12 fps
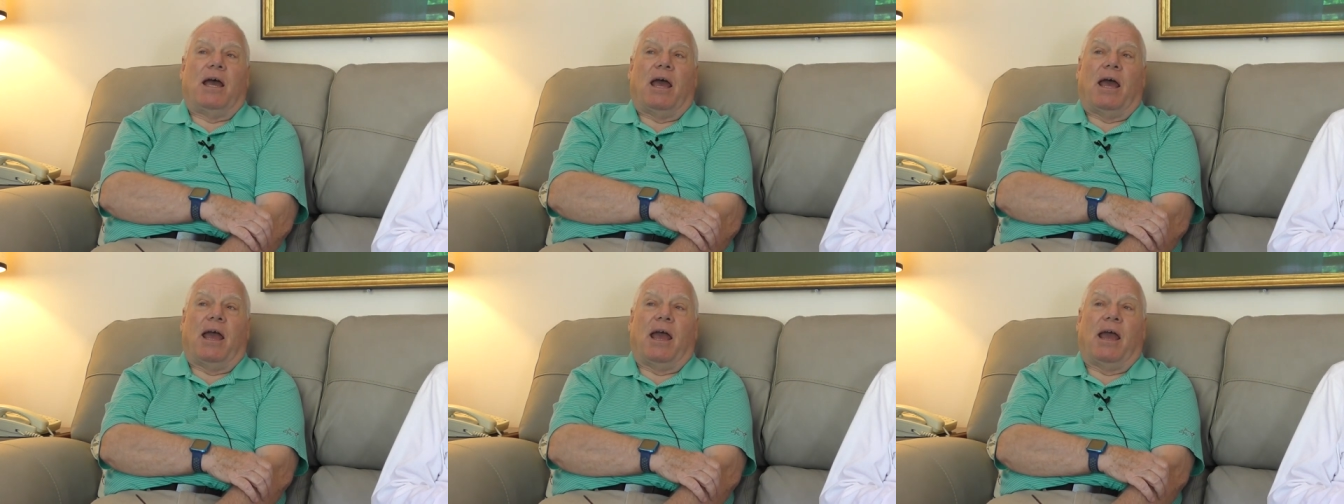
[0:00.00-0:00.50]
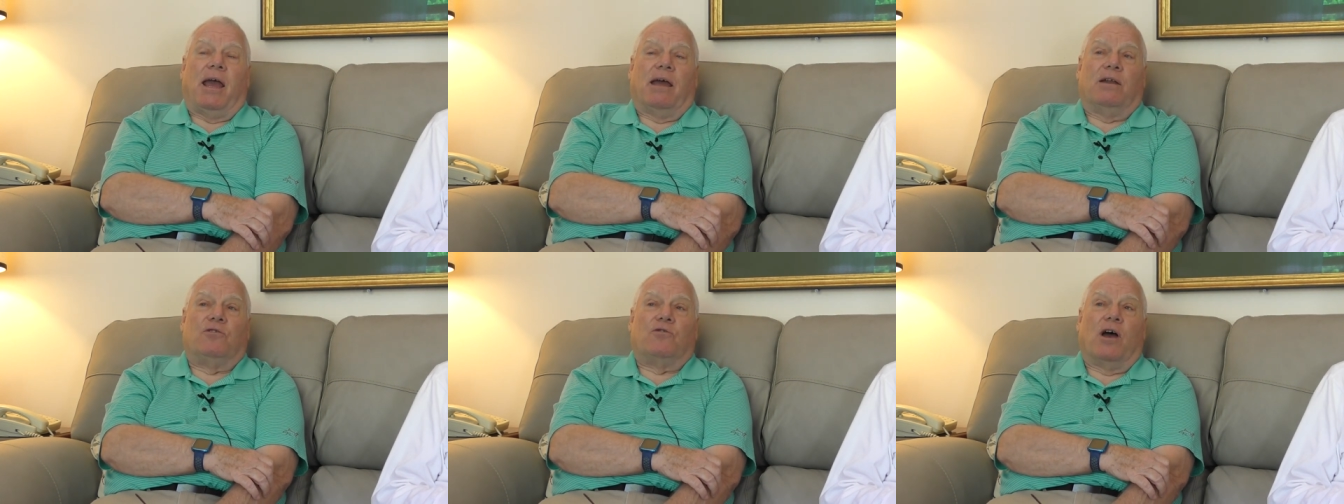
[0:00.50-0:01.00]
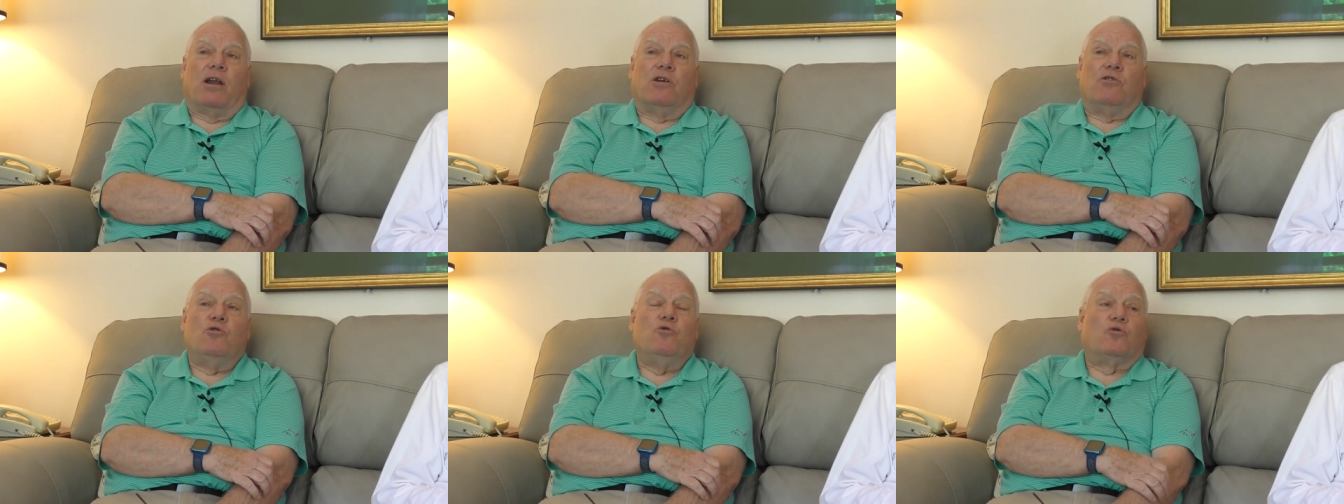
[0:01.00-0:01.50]
and try to
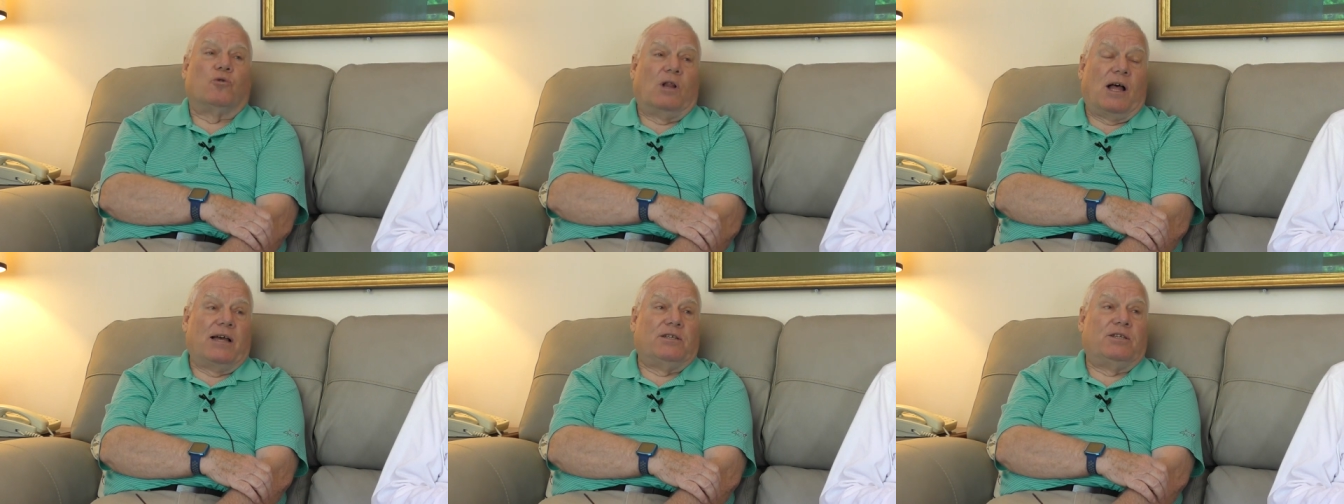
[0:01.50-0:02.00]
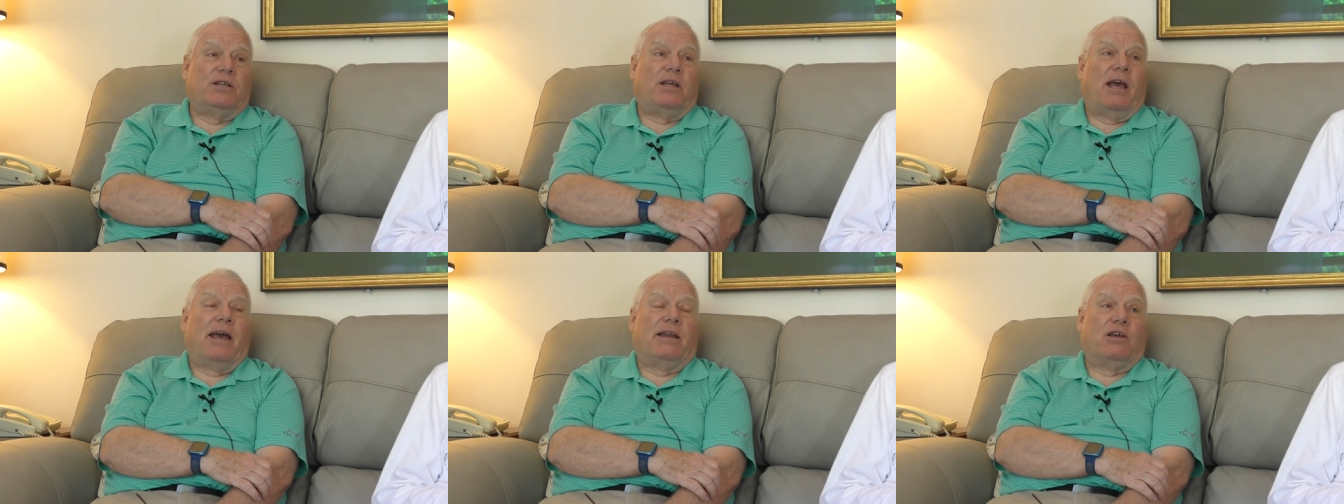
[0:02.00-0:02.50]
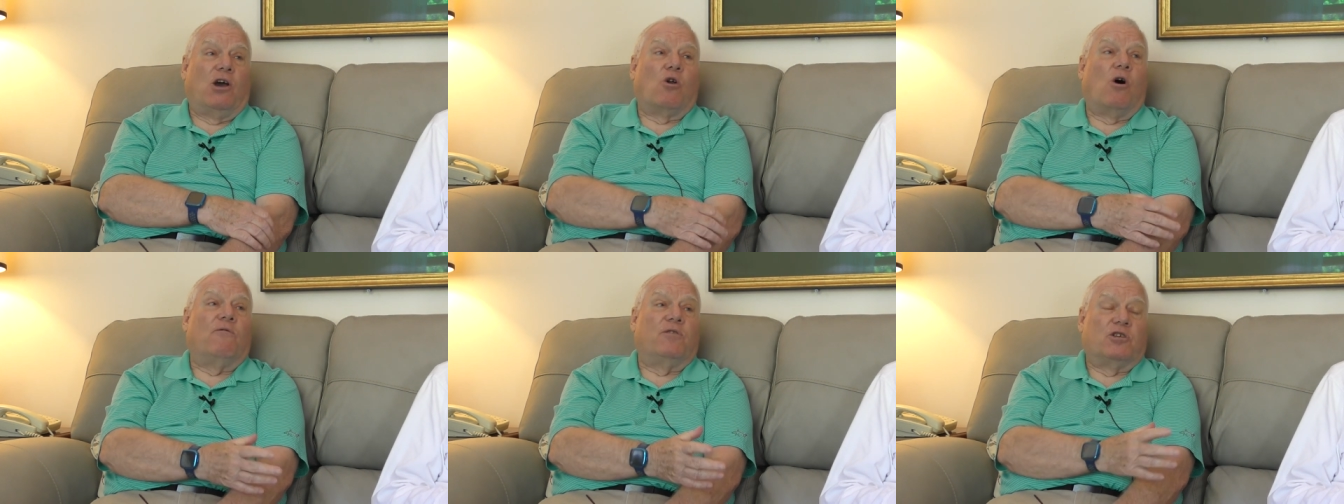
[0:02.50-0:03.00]
neutralize it and cut
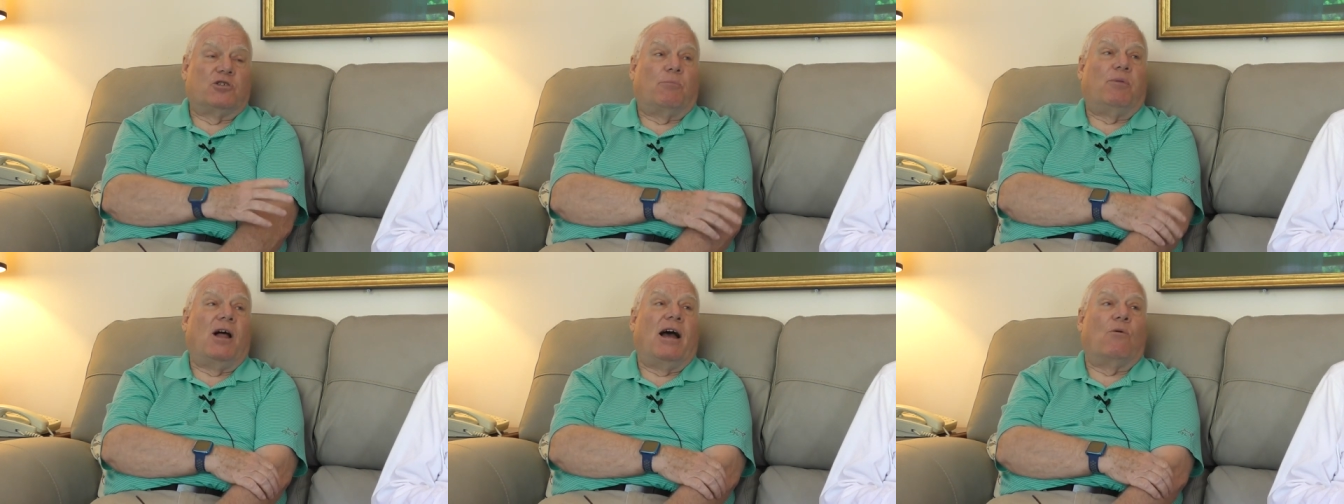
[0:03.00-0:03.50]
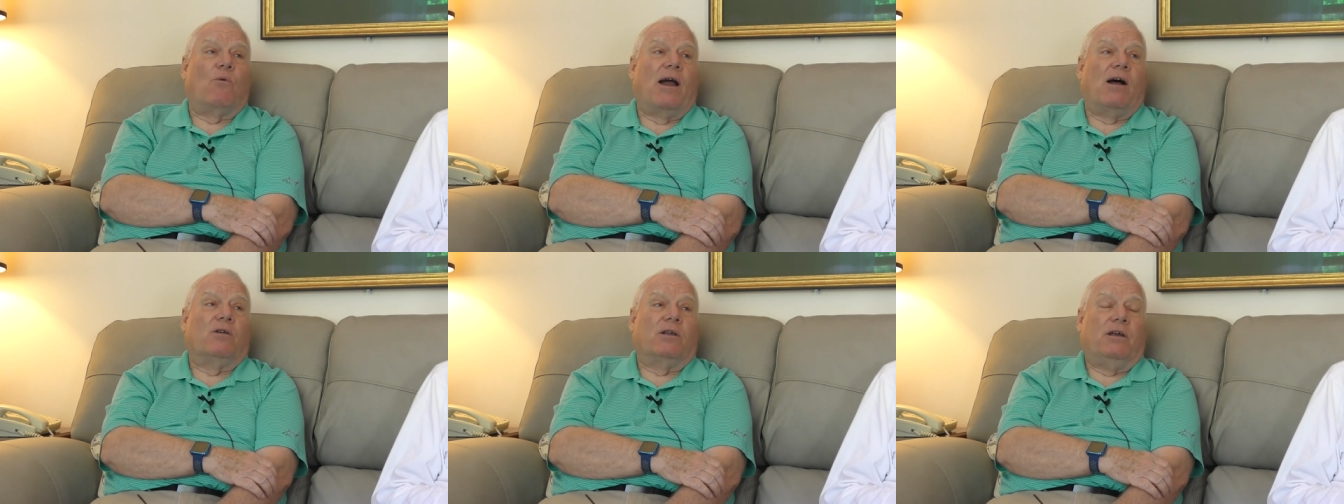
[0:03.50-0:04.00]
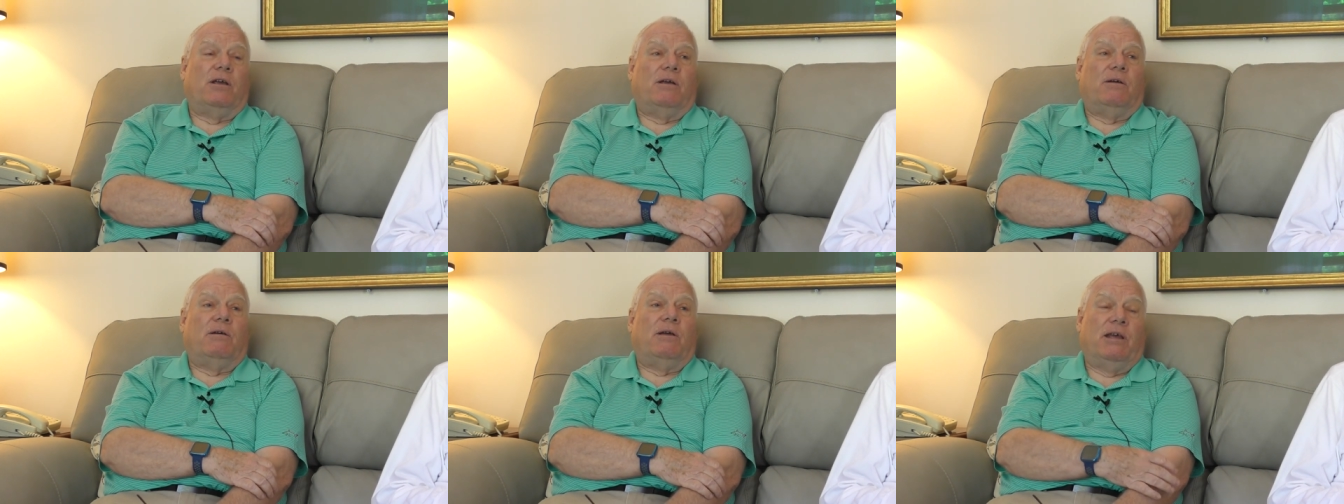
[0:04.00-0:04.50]
off the supply route
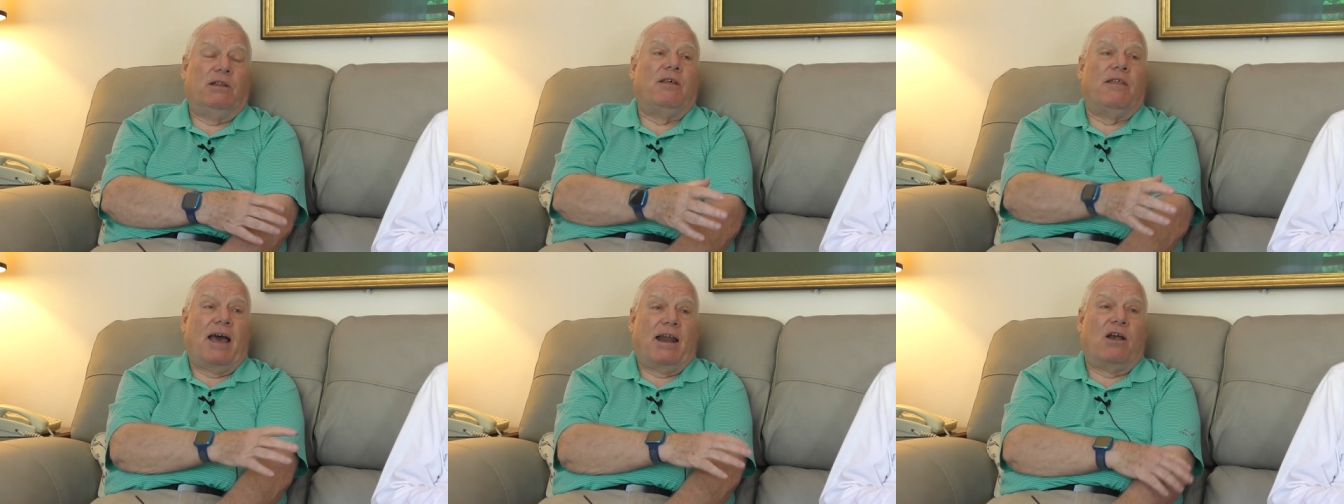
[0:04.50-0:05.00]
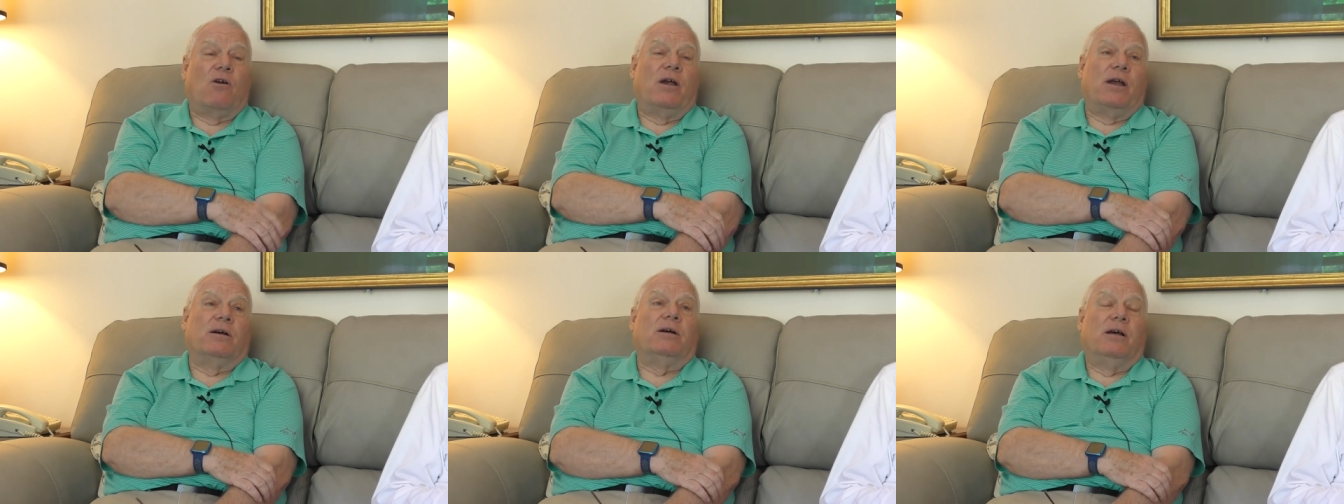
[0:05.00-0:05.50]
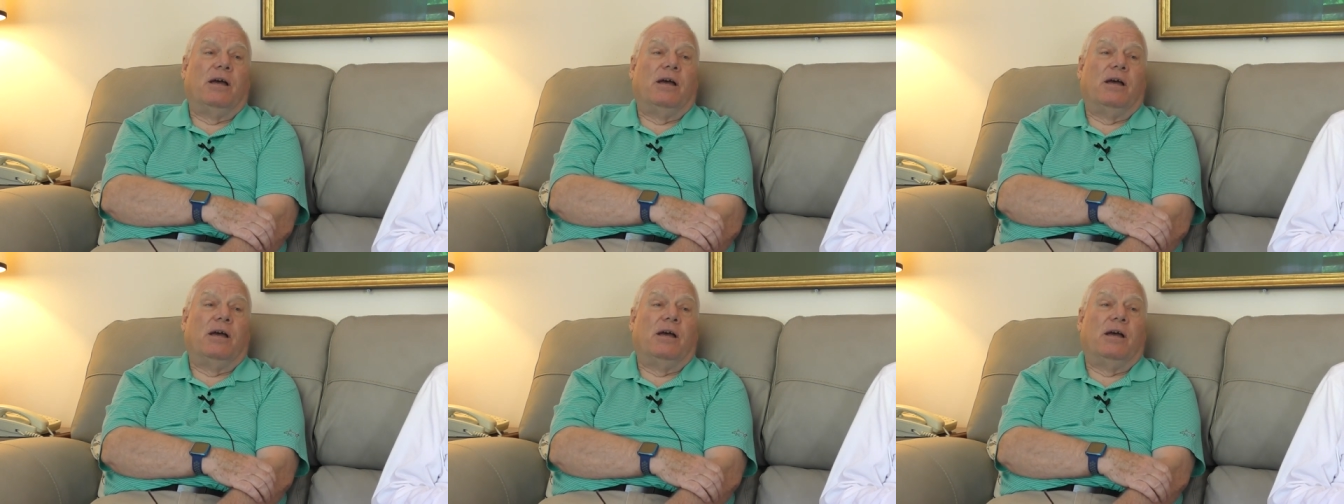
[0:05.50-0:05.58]
into that area